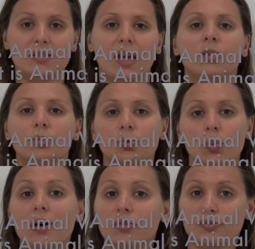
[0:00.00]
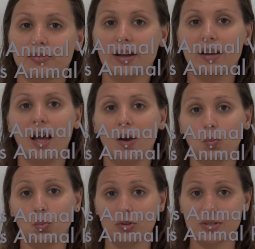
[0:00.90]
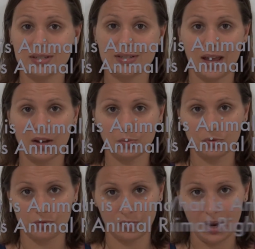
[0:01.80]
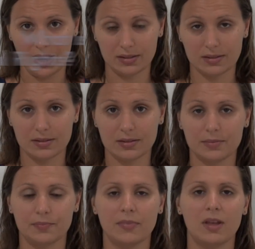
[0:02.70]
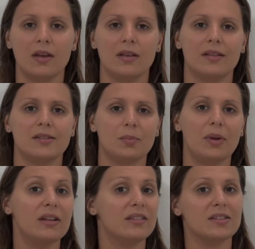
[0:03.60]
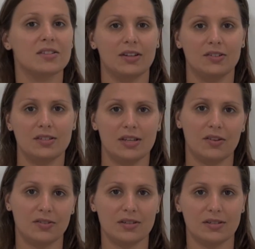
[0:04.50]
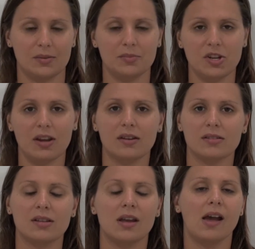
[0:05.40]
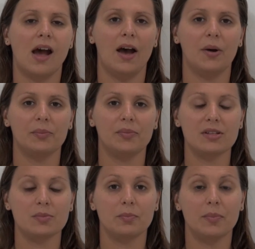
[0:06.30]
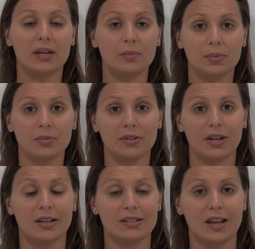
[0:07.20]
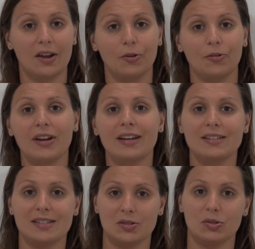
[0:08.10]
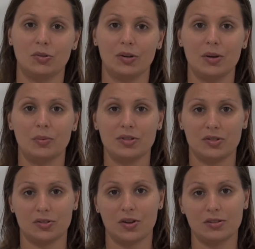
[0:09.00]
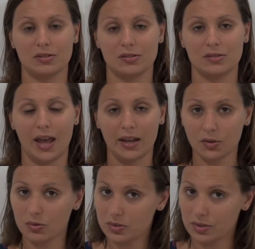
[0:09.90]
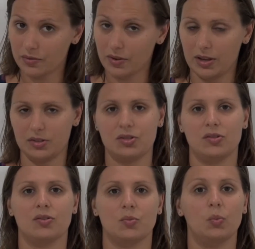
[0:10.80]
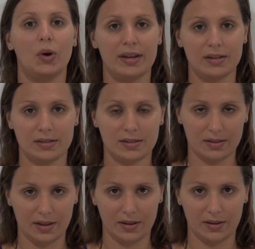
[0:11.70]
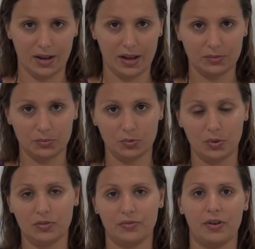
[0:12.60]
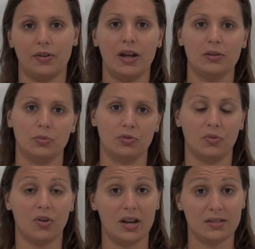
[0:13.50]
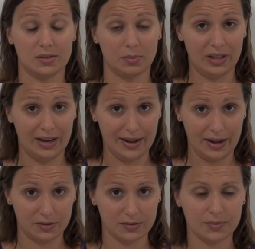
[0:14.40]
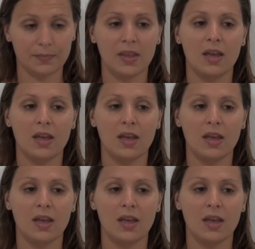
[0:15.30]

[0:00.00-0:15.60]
is animal welfare and what is animal rights? There's many things I could say on this subject. There's many people that agree and disagree with certain angles of it and certain ways that animal welfare or animal rights are played out.